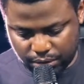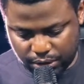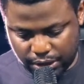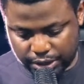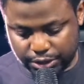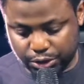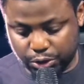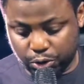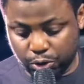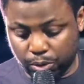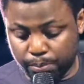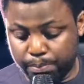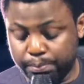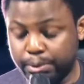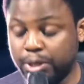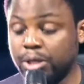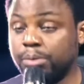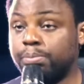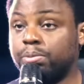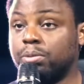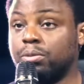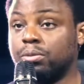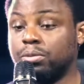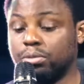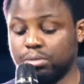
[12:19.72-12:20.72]
That your
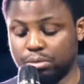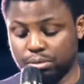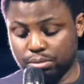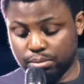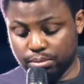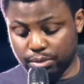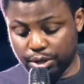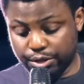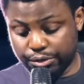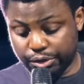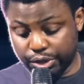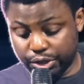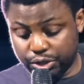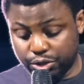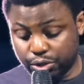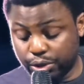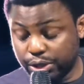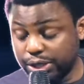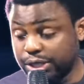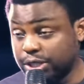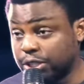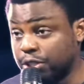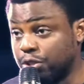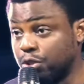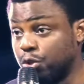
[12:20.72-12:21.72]
people may
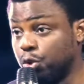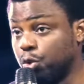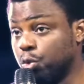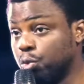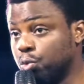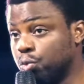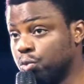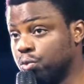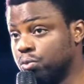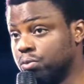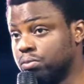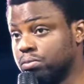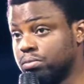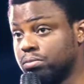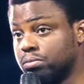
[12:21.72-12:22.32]
rejoice in you?